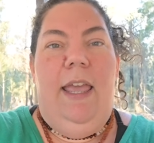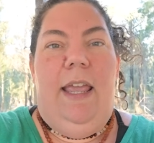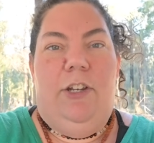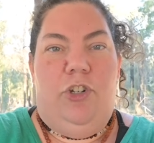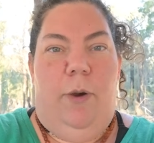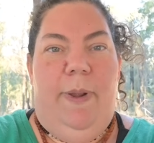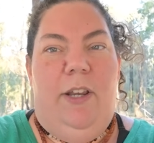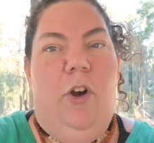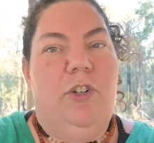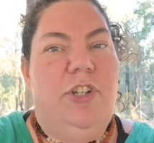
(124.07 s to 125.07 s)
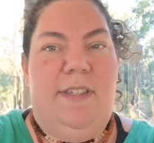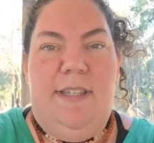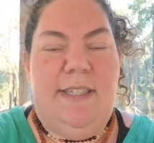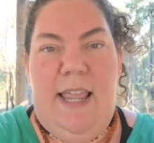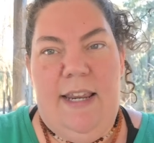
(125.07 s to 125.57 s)
in shopping, not just a
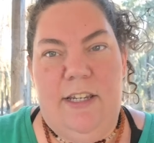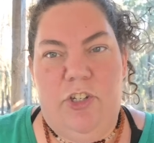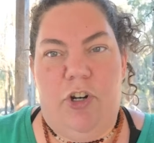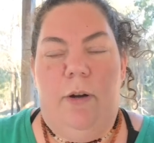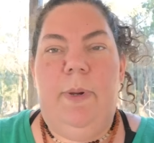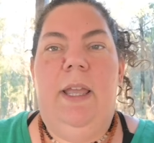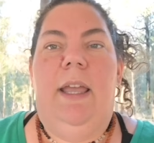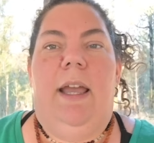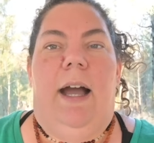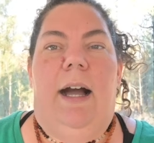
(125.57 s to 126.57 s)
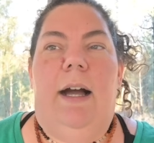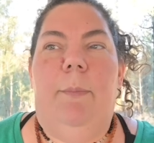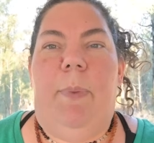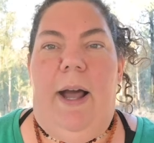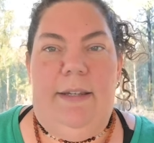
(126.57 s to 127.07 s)
standard shop.
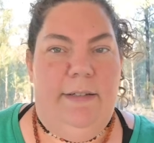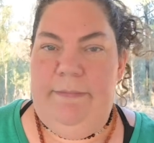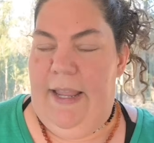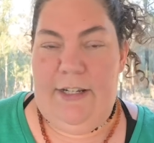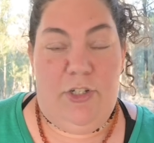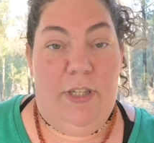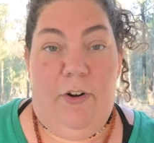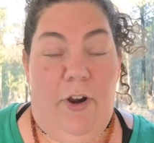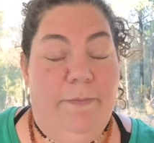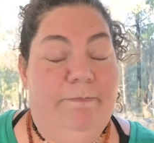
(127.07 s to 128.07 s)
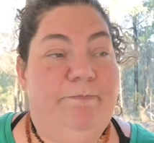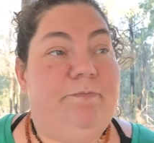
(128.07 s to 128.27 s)
But each to their own.